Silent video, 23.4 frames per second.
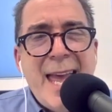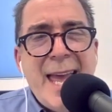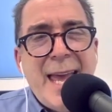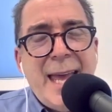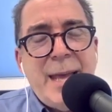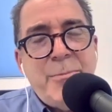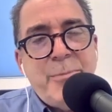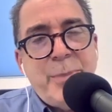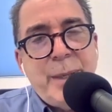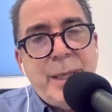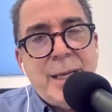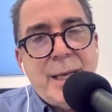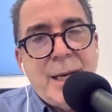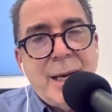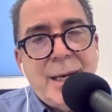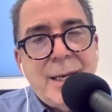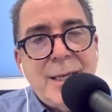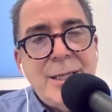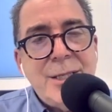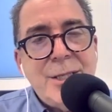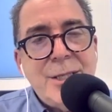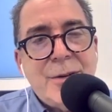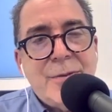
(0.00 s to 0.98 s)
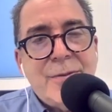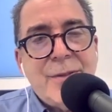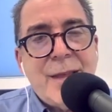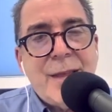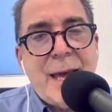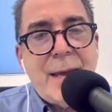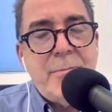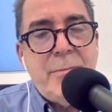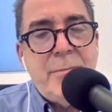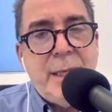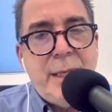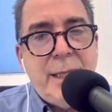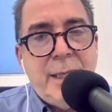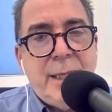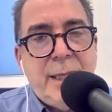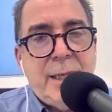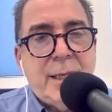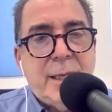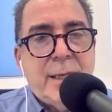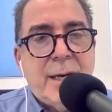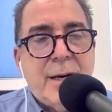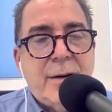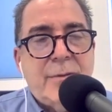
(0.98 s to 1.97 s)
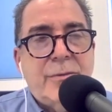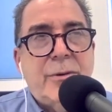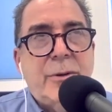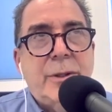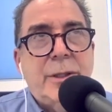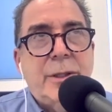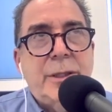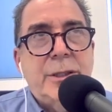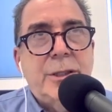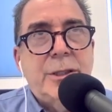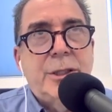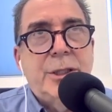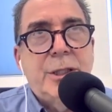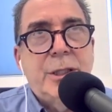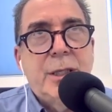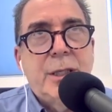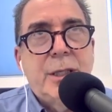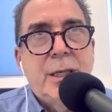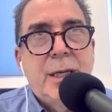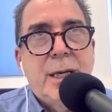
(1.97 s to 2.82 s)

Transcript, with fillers: And because of that media coverage,